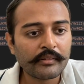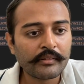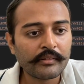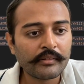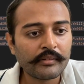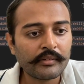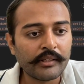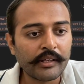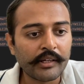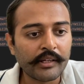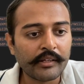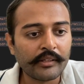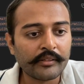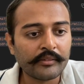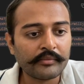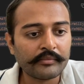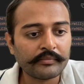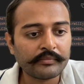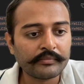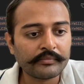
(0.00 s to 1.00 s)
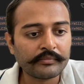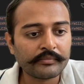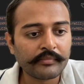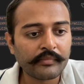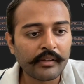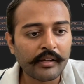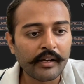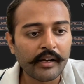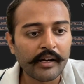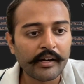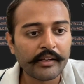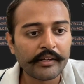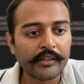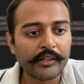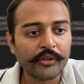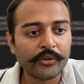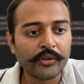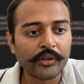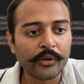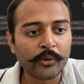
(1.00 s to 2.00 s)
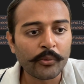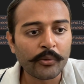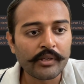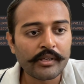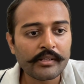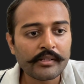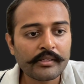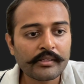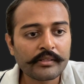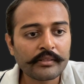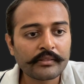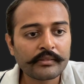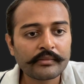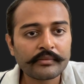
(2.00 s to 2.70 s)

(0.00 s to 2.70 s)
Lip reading: Then add a new request.